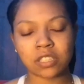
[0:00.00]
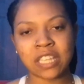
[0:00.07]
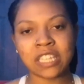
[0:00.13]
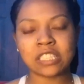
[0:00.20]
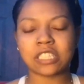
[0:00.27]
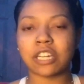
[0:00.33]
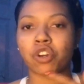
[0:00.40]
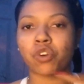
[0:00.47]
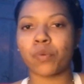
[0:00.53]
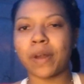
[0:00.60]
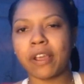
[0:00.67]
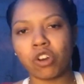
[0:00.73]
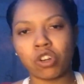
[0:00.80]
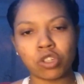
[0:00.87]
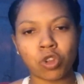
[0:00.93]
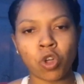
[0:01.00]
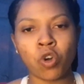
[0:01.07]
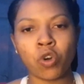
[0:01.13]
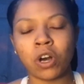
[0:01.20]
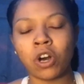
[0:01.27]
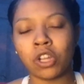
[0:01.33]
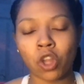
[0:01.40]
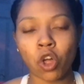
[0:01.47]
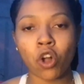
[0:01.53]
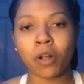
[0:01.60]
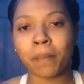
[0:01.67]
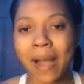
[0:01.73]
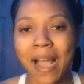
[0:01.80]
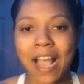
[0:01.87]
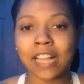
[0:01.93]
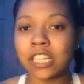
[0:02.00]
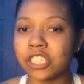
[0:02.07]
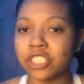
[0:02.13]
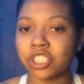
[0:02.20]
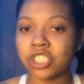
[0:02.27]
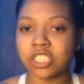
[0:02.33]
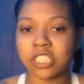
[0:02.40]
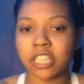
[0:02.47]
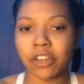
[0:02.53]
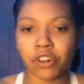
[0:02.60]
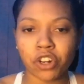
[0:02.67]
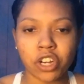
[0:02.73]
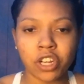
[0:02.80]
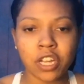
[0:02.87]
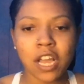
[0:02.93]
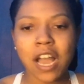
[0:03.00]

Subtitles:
Things that are great on long mileage, etc.